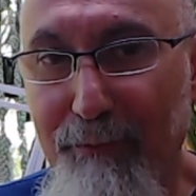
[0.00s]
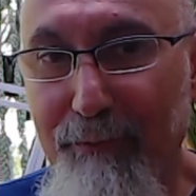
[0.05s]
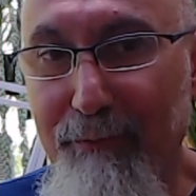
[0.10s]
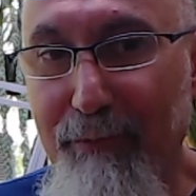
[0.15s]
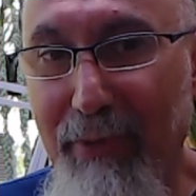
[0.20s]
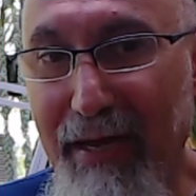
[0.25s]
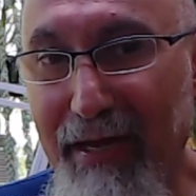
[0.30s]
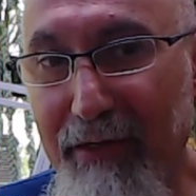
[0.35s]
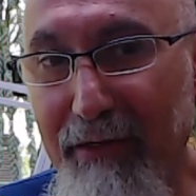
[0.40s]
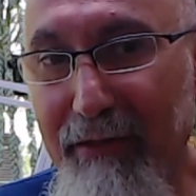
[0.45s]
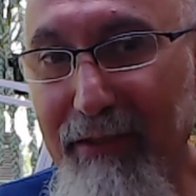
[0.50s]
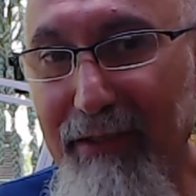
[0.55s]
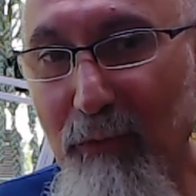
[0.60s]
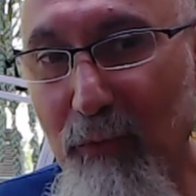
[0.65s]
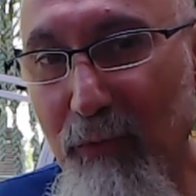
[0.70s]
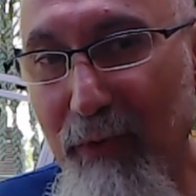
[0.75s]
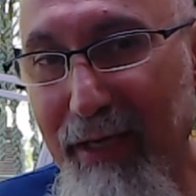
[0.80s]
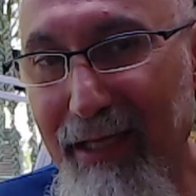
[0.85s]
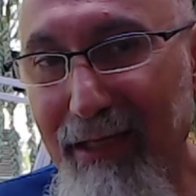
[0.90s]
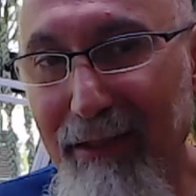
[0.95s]
Barry
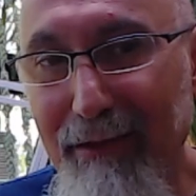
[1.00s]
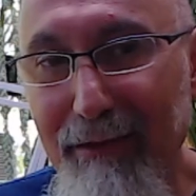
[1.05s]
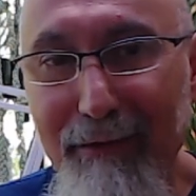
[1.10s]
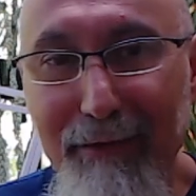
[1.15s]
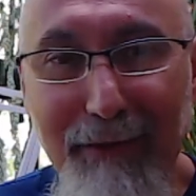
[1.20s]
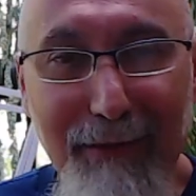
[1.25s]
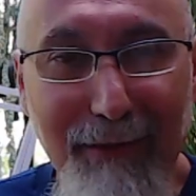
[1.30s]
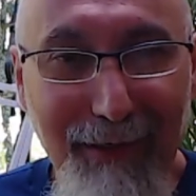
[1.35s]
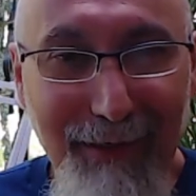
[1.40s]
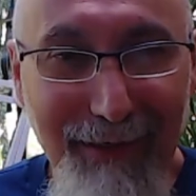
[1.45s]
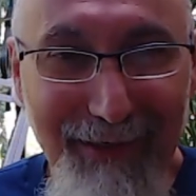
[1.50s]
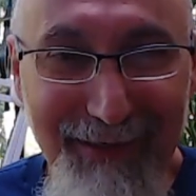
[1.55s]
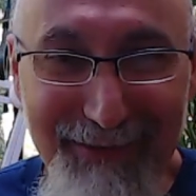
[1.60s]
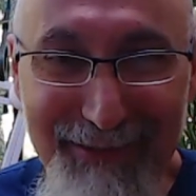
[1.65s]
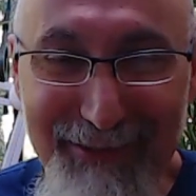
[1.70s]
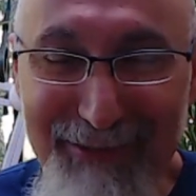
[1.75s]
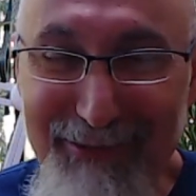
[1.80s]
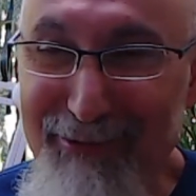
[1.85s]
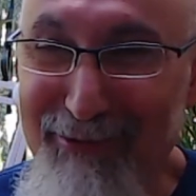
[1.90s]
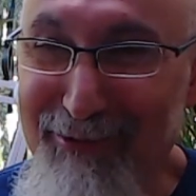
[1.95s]
Win
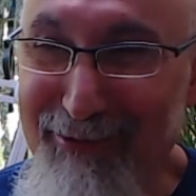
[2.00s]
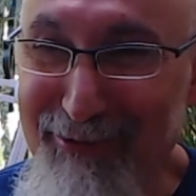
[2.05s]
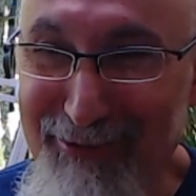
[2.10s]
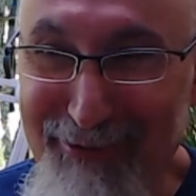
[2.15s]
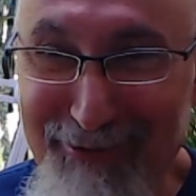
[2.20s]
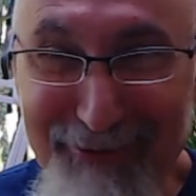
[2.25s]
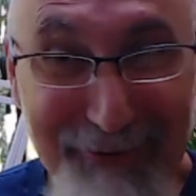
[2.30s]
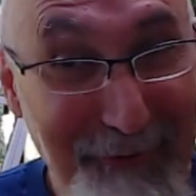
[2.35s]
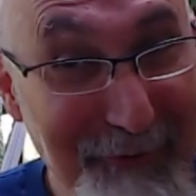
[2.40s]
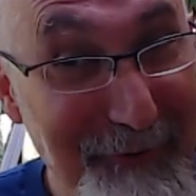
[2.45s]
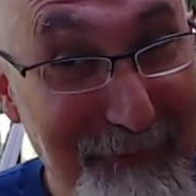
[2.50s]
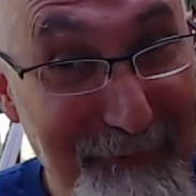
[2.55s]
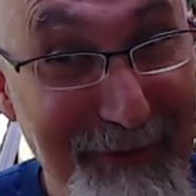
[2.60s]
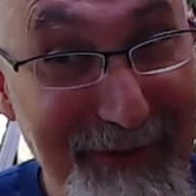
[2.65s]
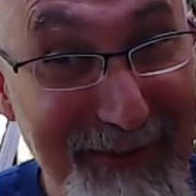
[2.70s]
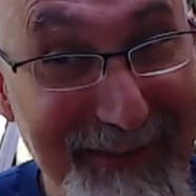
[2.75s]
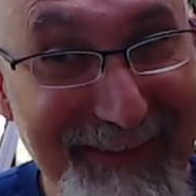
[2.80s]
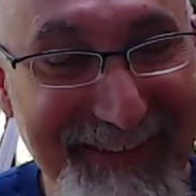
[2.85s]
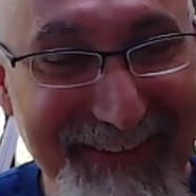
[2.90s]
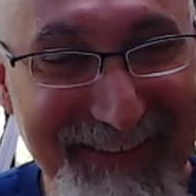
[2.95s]
sort of
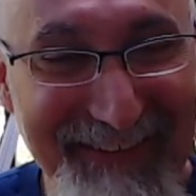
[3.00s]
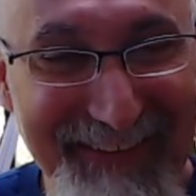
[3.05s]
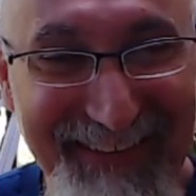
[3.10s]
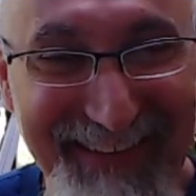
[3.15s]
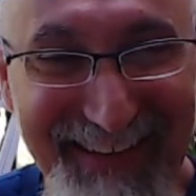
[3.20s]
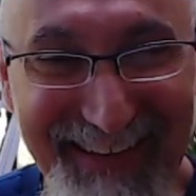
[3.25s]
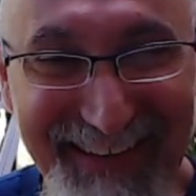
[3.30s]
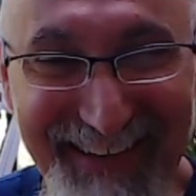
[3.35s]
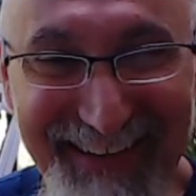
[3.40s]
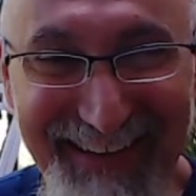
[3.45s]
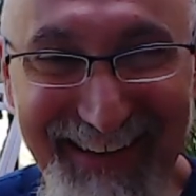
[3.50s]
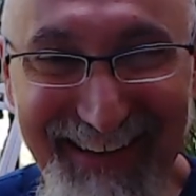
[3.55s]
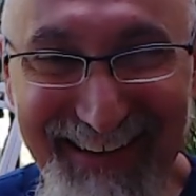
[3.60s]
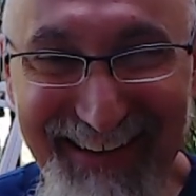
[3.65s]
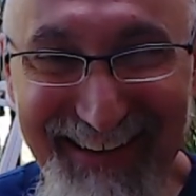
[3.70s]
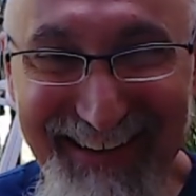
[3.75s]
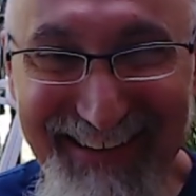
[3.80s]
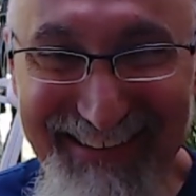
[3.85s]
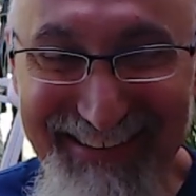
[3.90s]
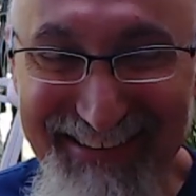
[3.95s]
political,
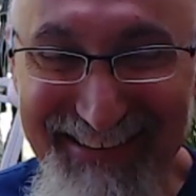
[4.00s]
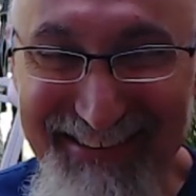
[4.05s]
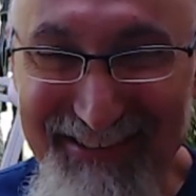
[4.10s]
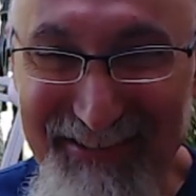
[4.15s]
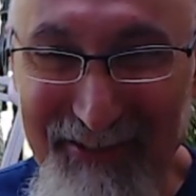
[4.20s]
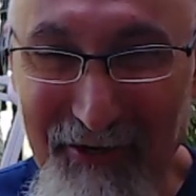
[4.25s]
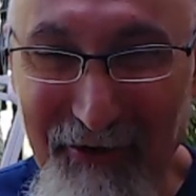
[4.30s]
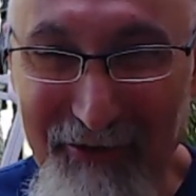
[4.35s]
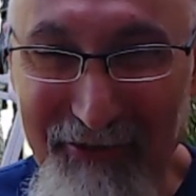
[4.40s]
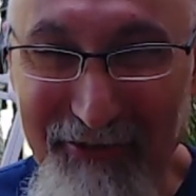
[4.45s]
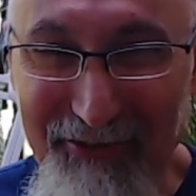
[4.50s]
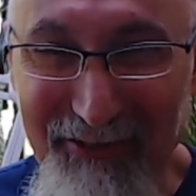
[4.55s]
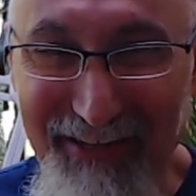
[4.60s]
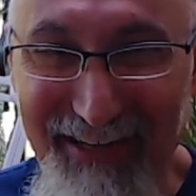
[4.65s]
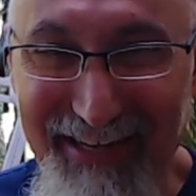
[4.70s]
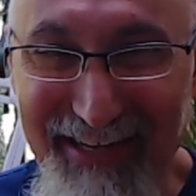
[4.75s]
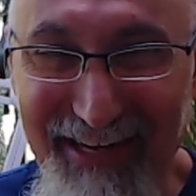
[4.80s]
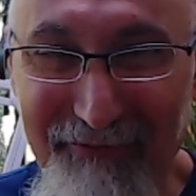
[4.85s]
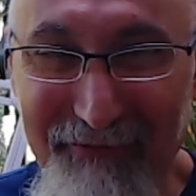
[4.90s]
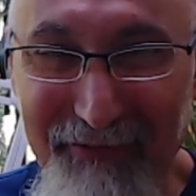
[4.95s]
the article
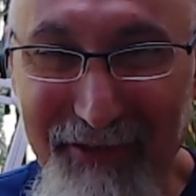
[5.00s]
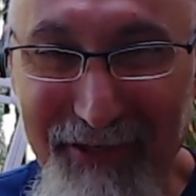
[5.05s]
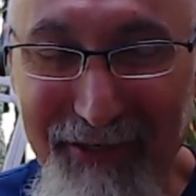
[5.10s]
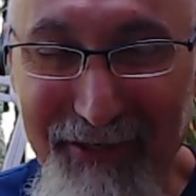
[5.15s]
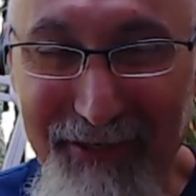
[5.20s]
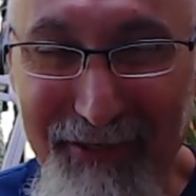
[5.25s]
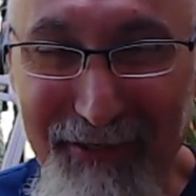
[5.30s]
I have there,